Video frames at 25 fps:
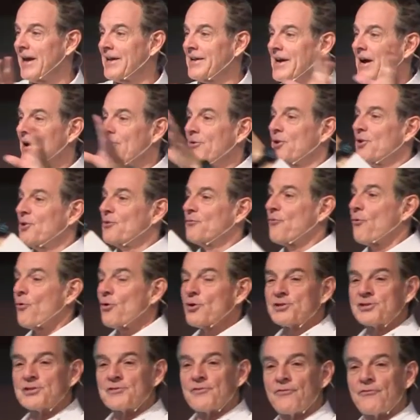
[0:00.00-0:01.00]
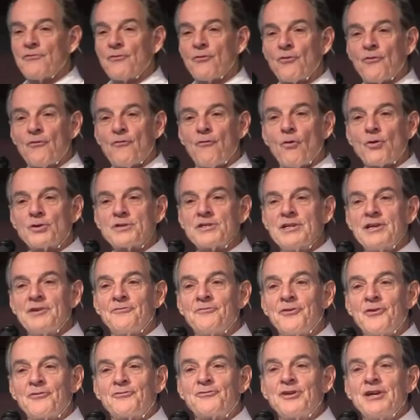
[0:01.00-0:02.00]
and now, here in verse 14
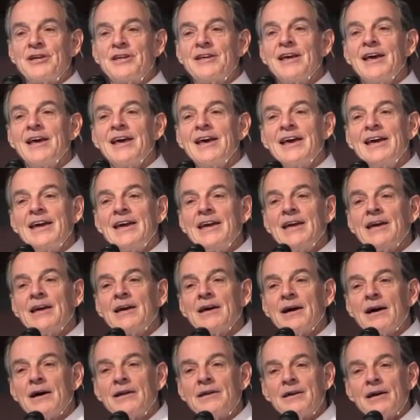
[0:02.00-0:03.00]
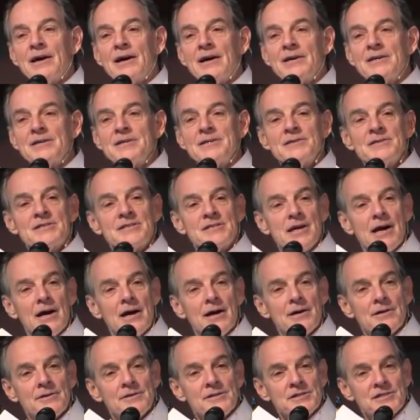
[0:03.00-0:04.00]
and 15, he uh, uh,
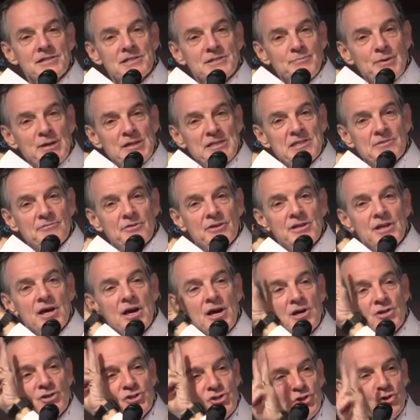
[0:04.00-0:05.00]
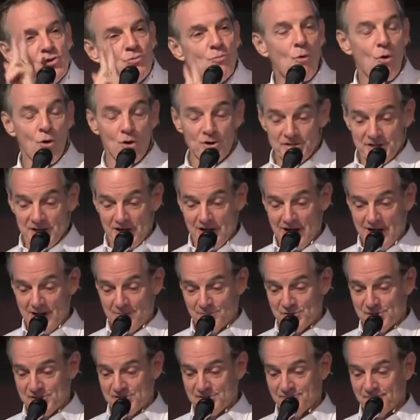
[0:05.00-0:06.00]
uh, speaks of it two more
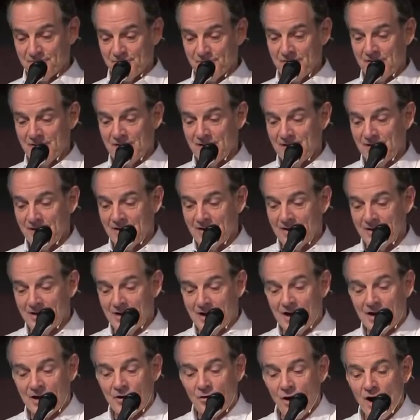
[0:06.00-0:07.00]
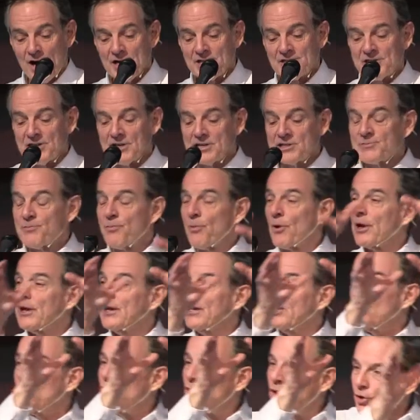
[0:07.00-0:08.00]
times. Uh, Christ is
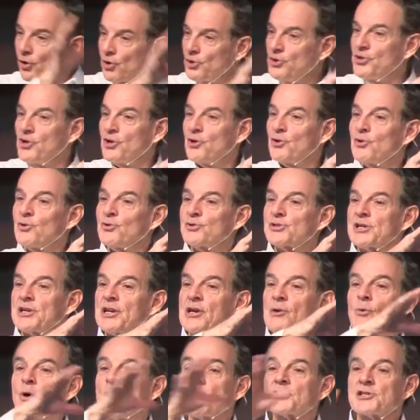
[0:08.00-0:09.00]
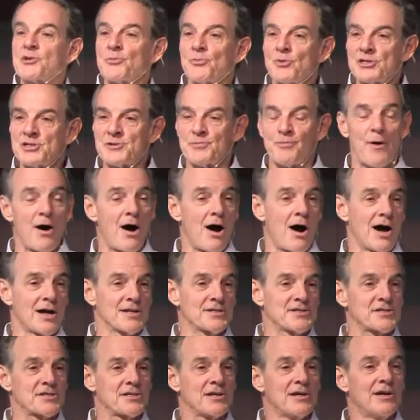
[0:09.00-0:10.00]
bringing good news, and he wants a
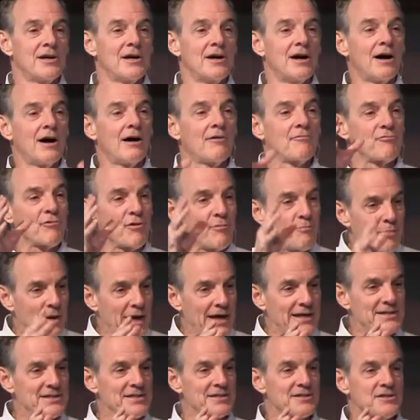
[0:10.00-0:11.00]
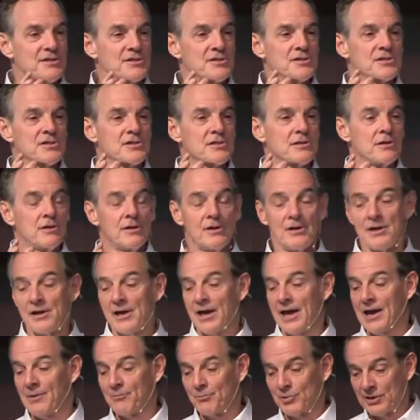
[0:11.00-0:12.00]
response of repentance
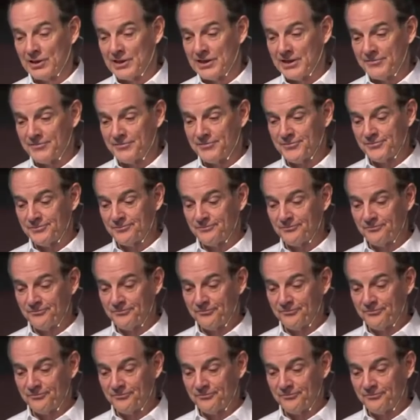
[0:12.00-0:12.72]
and belief.